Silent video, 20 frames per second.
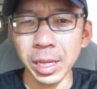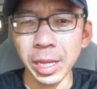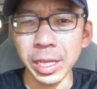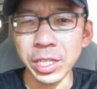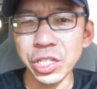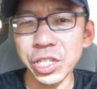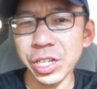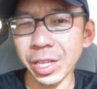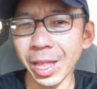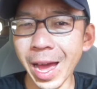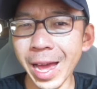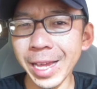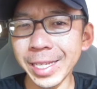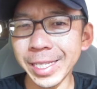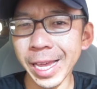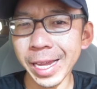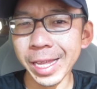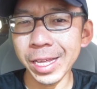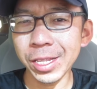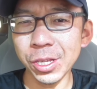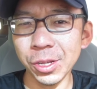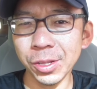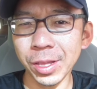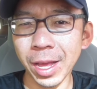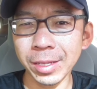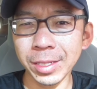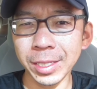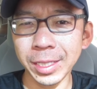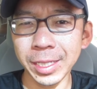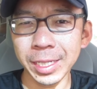It's July 2nd,
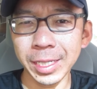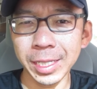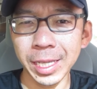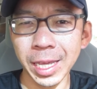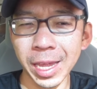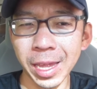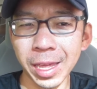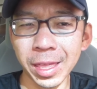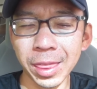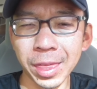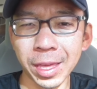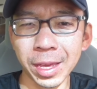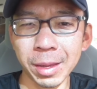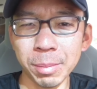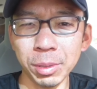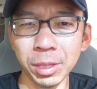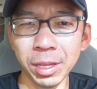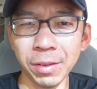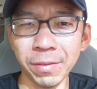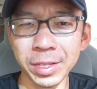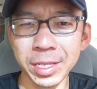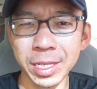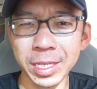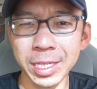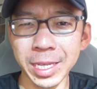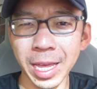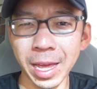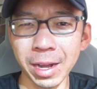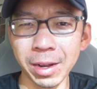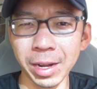2016. I believe it's a
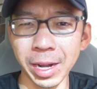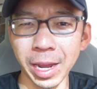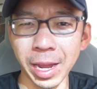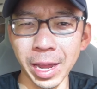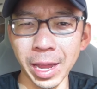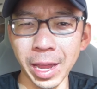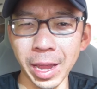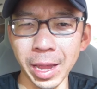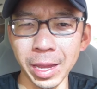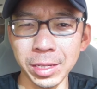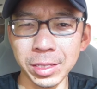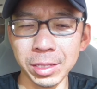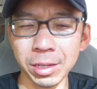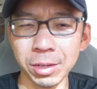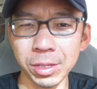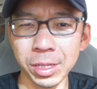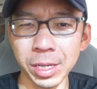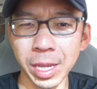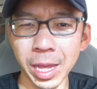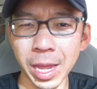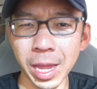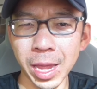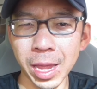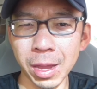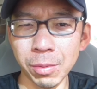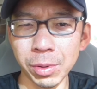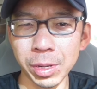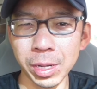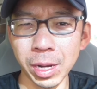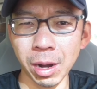Saturday. So
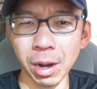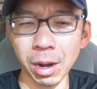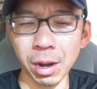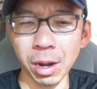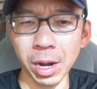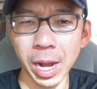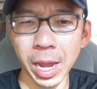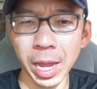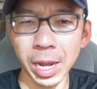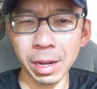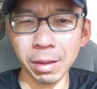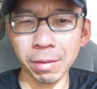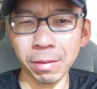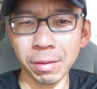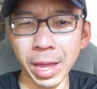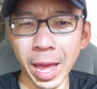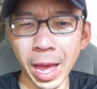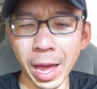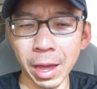today we are heading